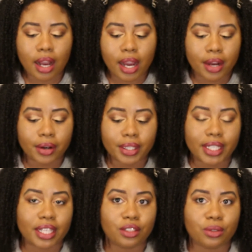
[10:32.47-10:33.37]
I already
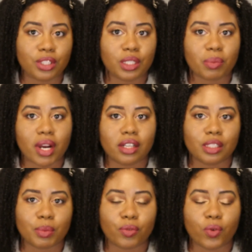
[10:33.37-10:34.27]
had used these
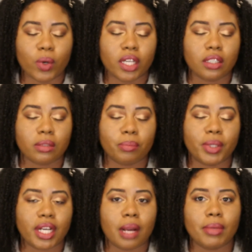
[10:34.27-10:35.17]
products before,
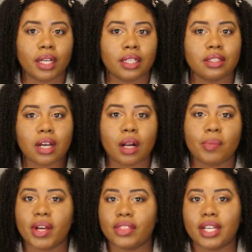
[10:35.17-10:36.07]
but I'm not going to talk
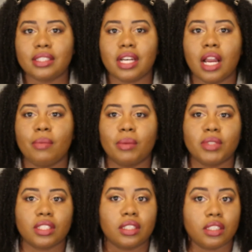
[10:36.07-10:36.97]
about that time. I'm
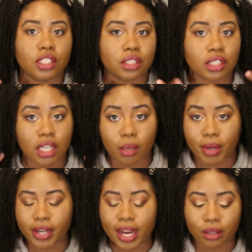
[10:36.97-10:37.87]
just going to initially talk
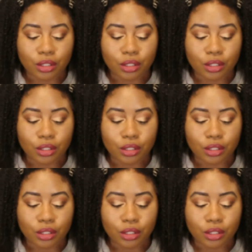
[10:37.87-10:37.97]
about now.